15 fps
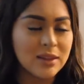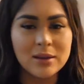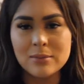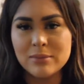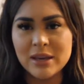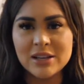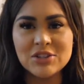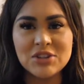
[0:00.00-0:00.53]

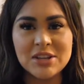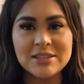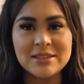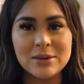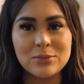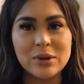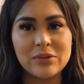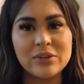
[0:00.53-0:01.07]
me and
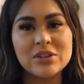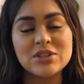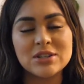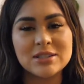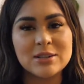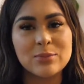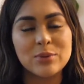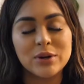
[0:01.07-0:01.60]
Jason, we've
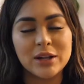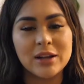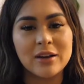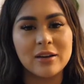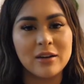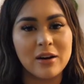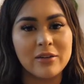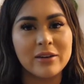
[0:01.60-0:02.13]
adjusted pretty
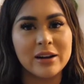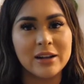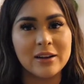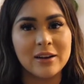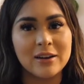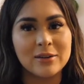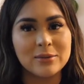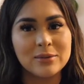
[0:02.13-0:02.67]
good already,
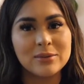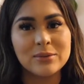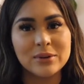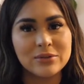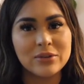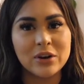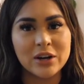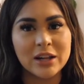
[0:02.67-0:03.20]
huh? Yeah,
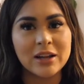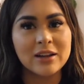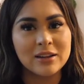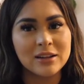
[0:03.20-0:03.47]
we've that's already, how we